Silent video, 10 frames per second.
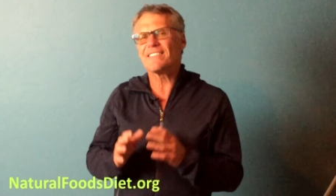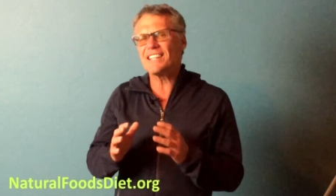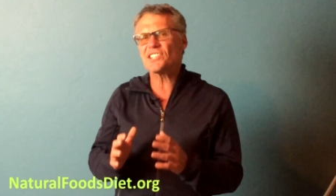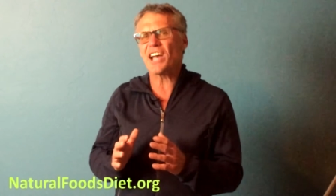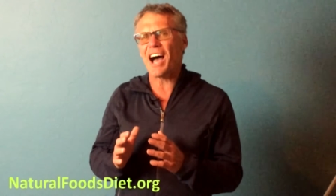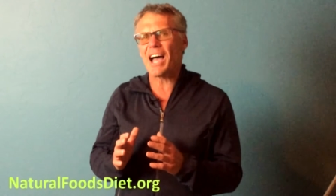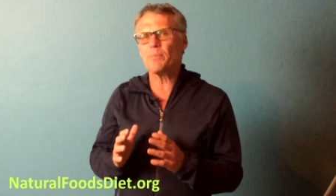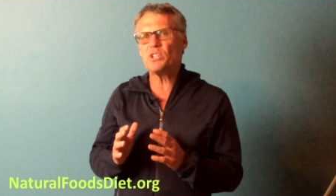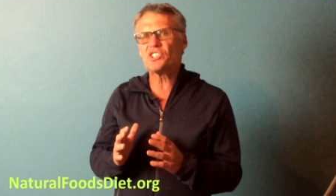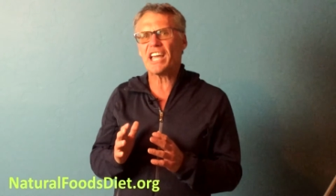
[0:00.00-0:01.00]
This
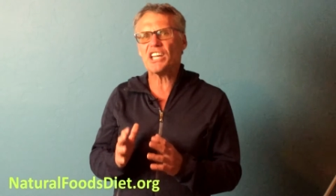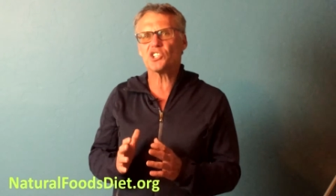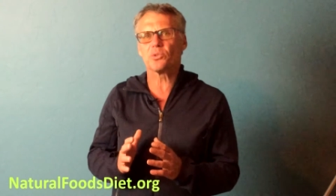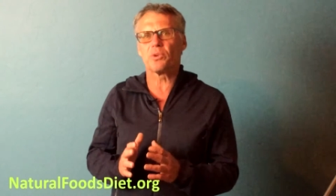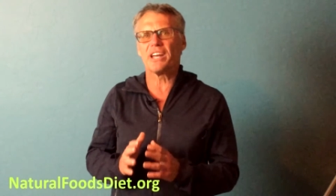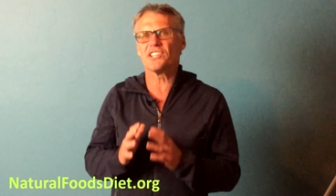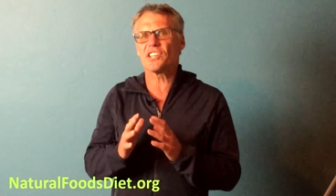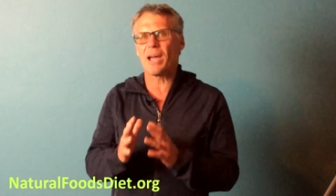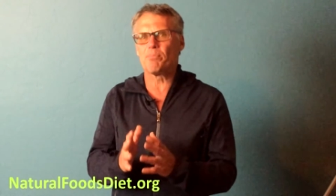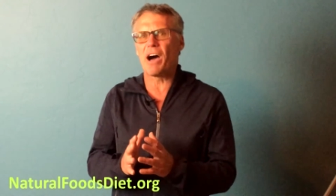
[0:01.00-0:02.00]
high mutation rate
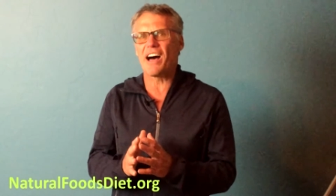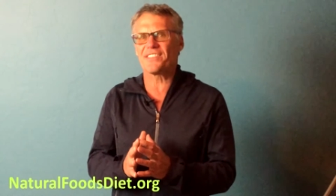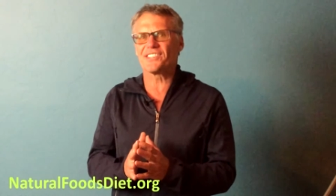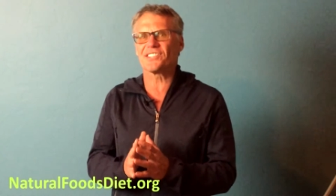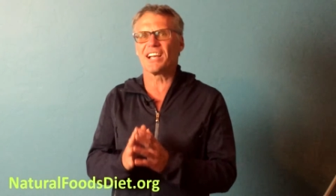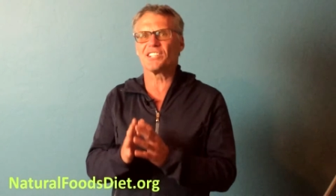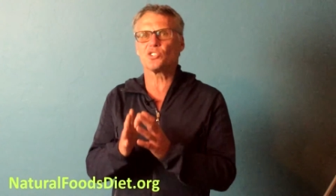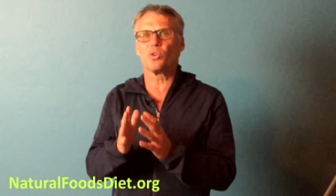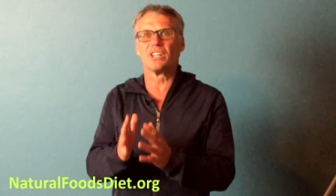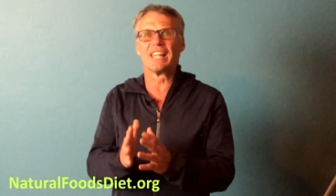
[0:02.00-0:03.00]
is hypothesized
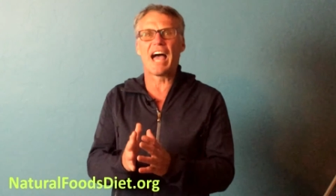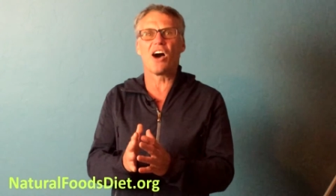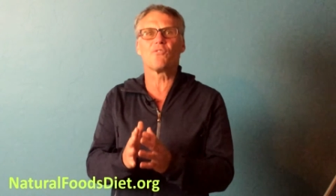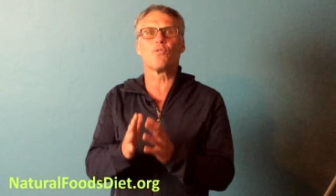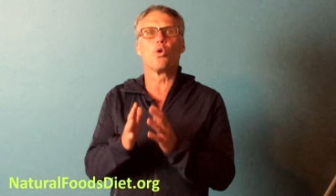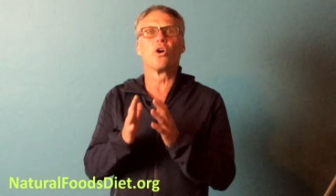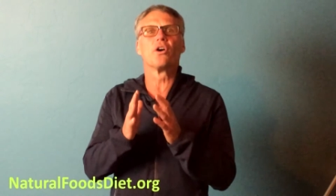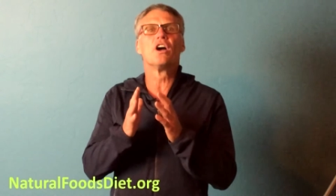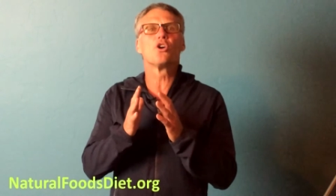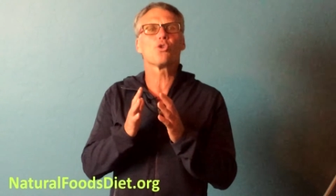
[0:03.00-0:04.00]
to allow
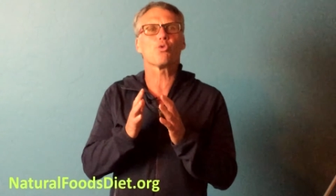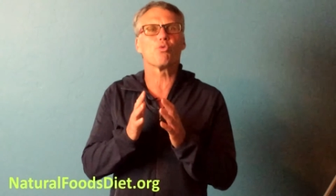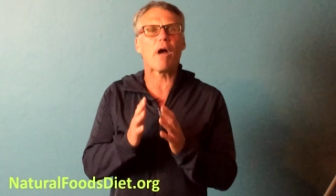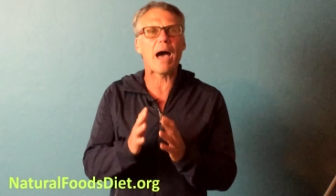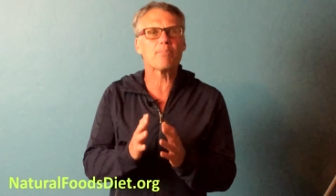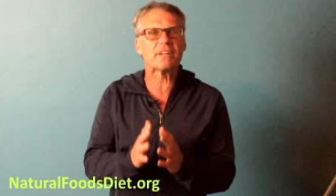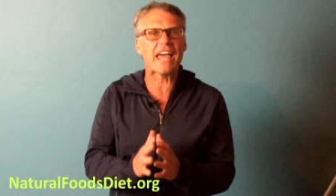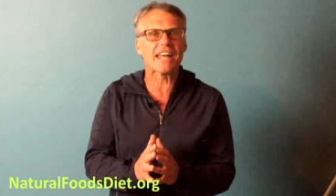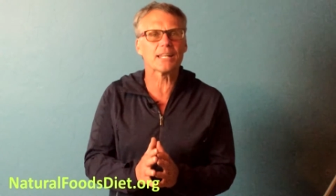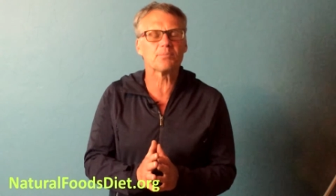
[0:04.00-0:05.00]
for rapid
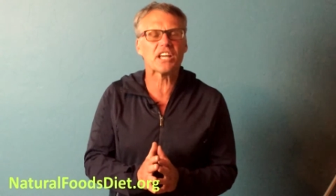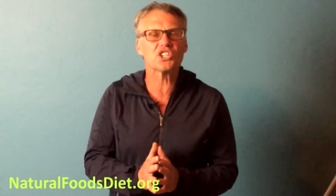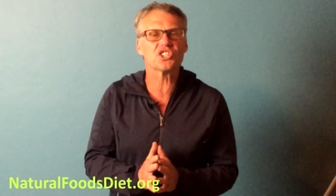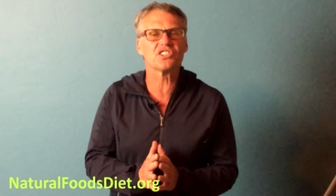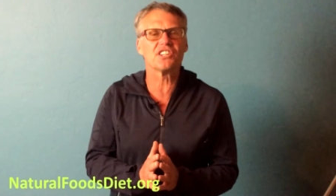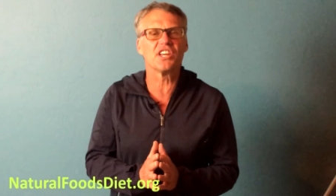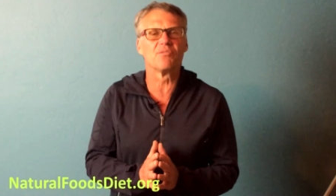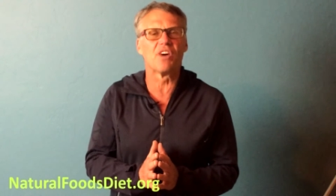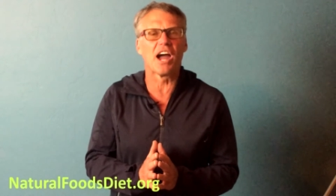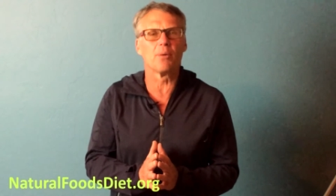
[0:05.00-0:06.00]
adaptation to the
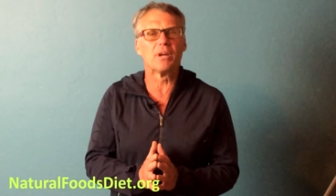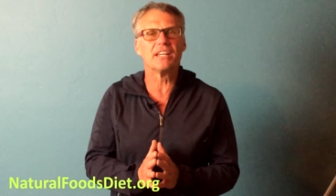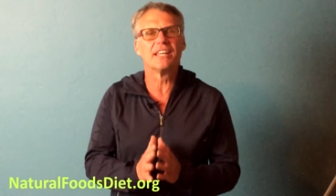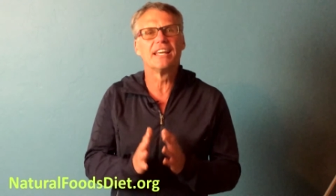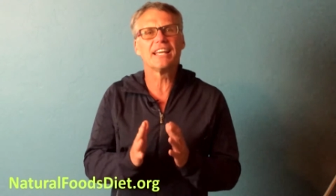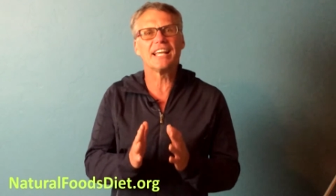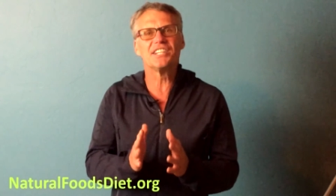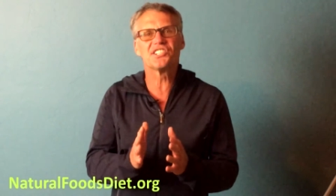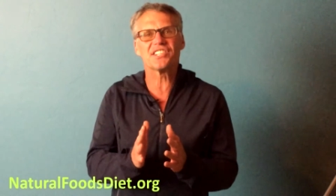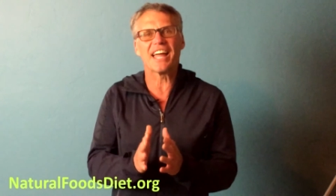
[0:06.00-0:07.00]
environment
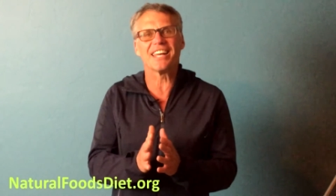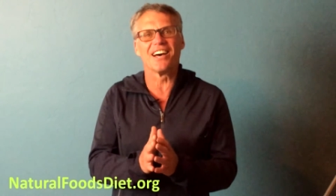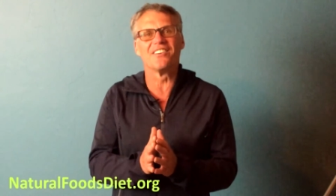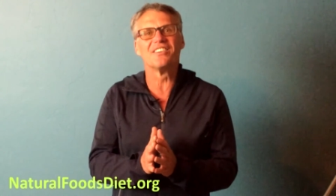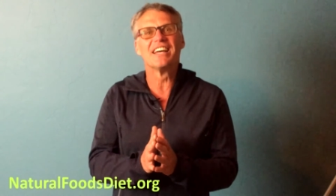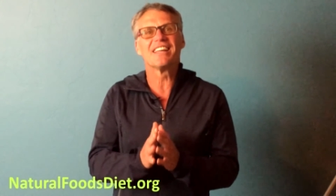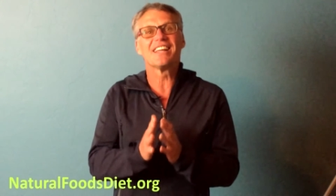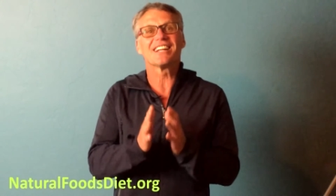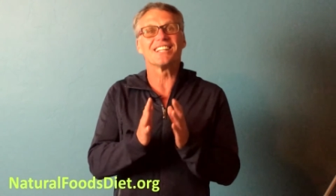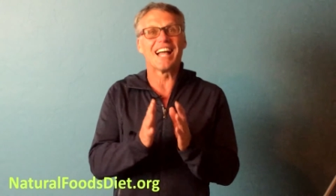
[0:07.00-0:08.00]
instead of
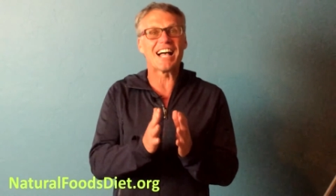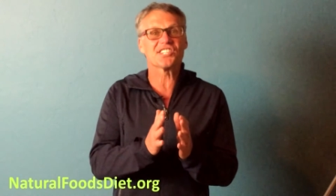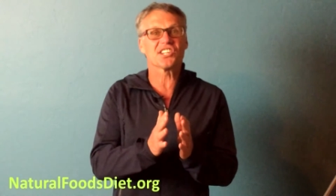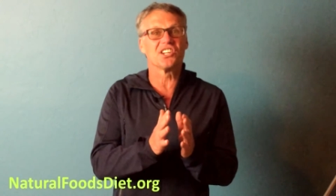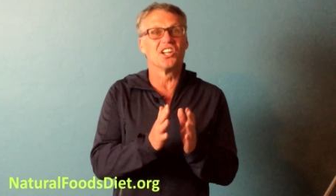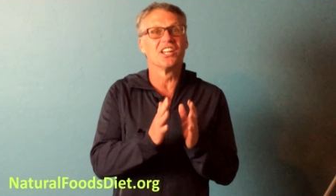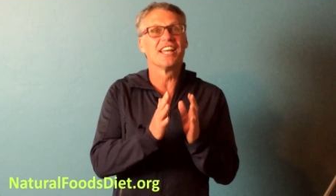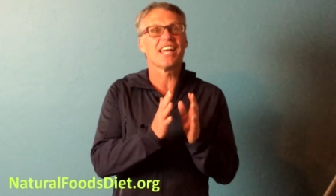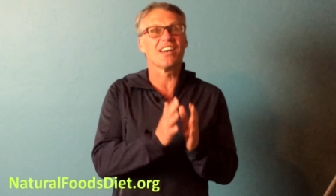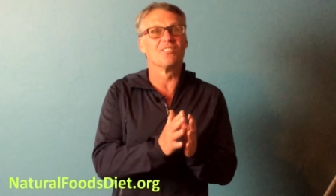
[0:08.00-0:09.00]
classical
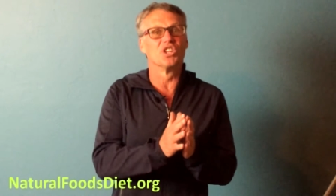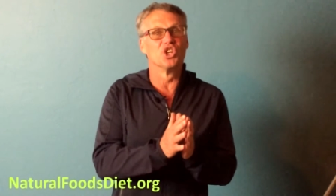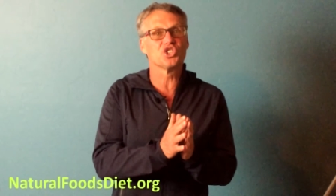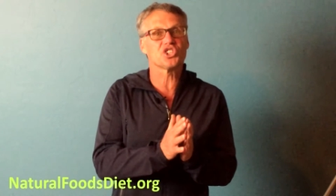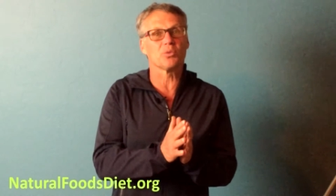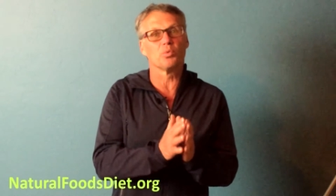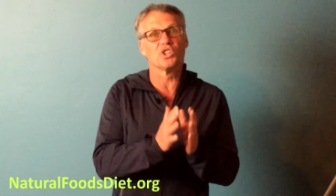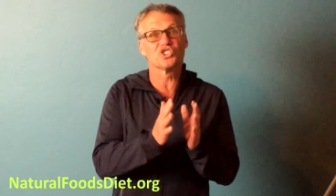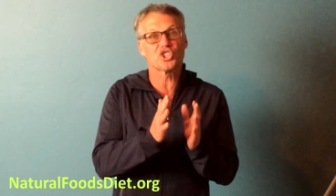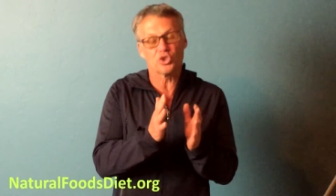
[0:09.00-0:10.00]
evolution,
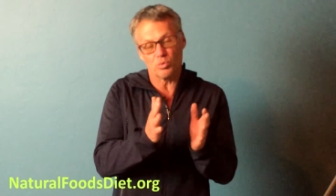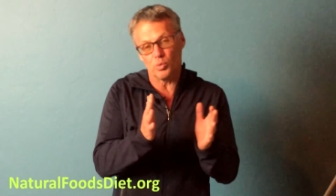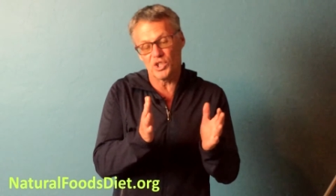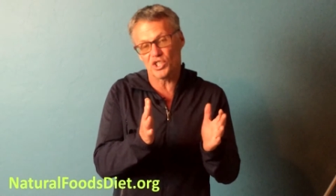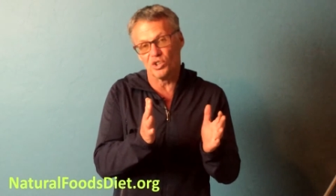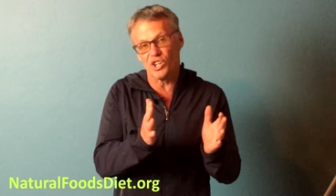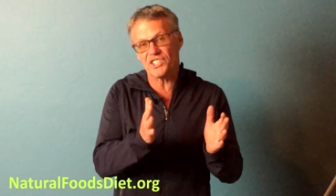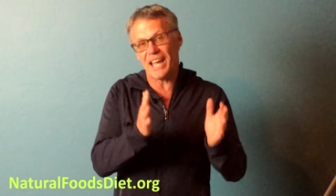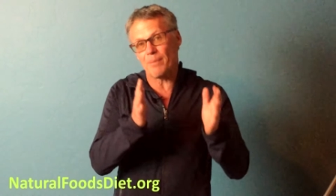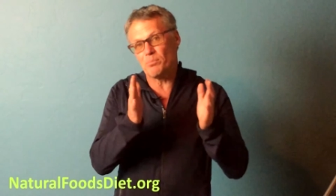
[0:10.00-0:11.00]
which, which
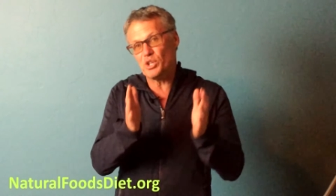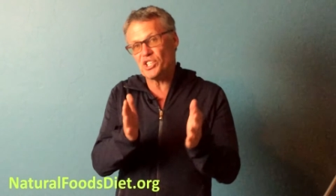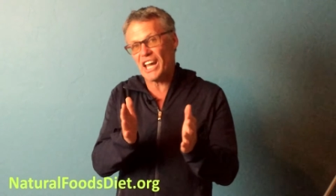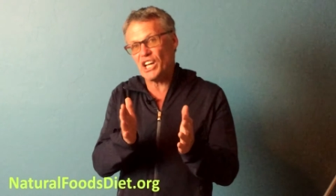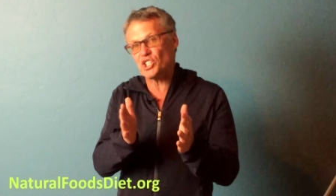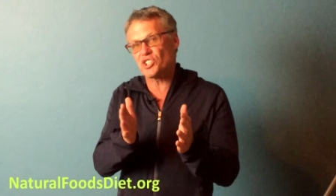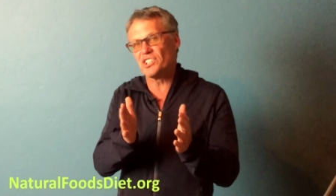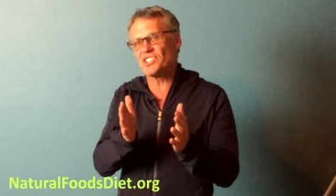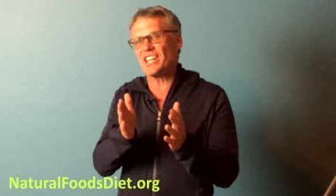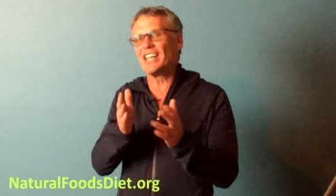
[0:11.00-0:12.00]
looks at
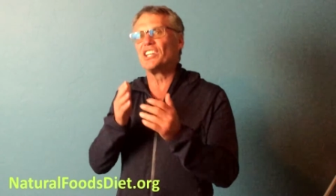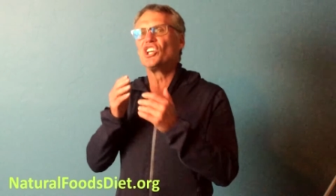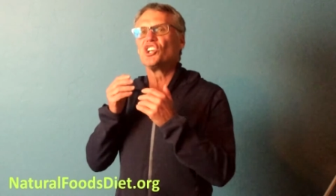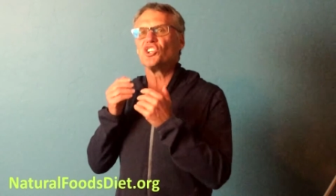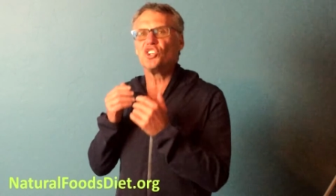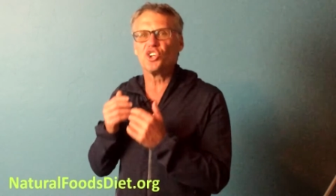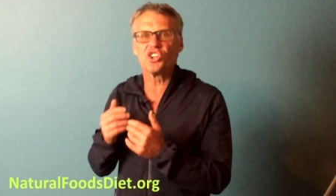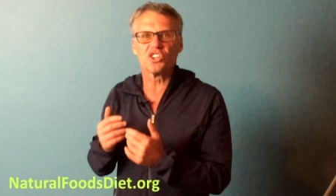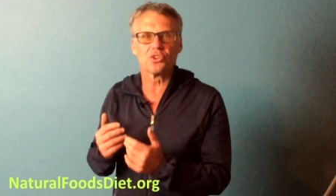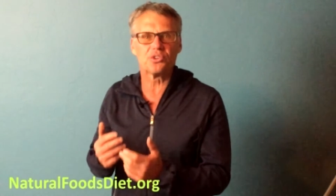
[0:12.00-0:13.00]
mutations in
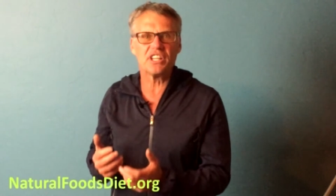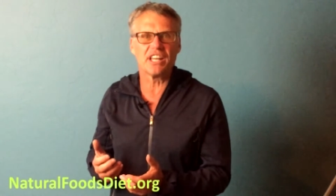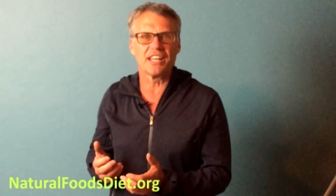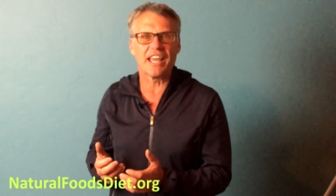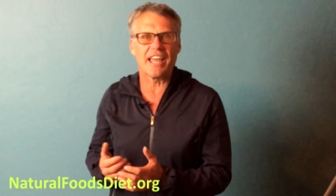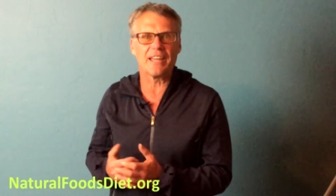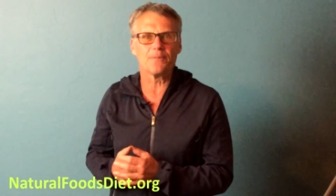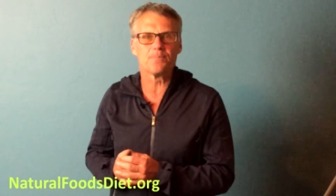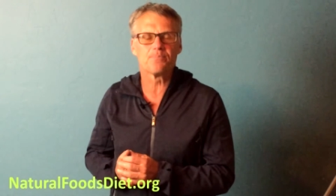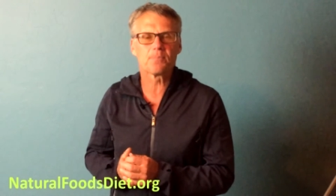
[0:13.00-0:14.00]
nuclear DNA.
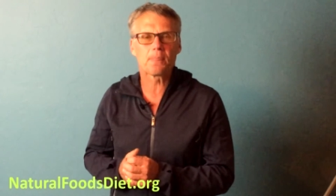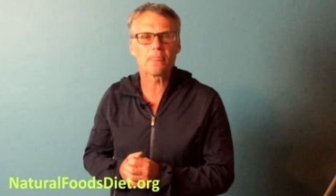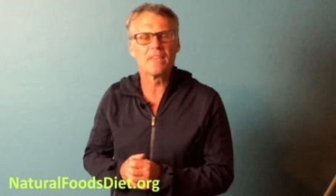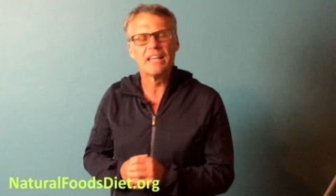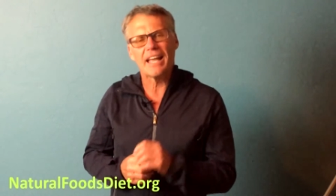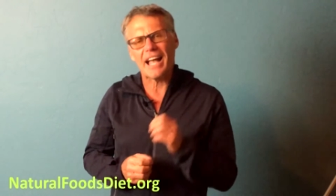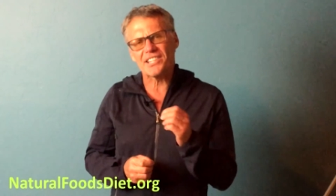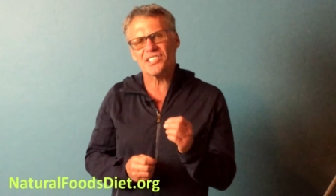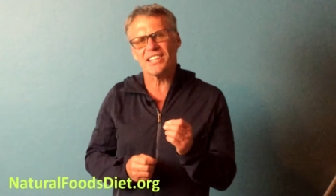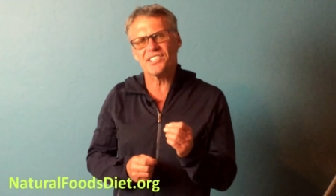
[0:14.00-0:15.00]

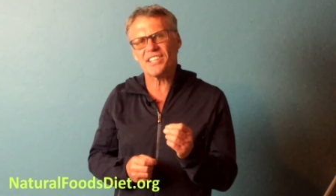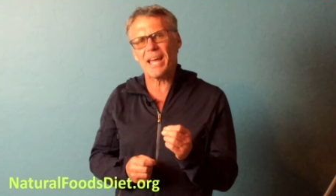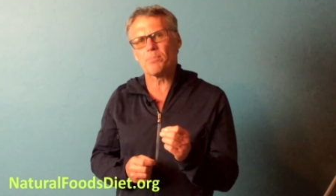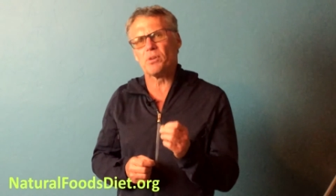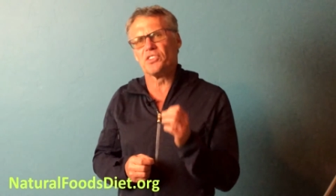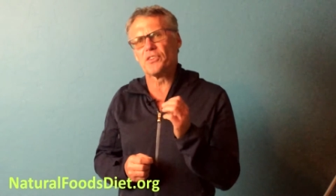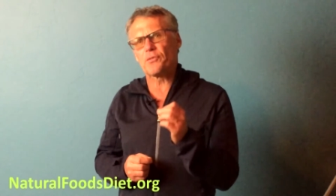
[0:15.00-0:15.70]
As an example, the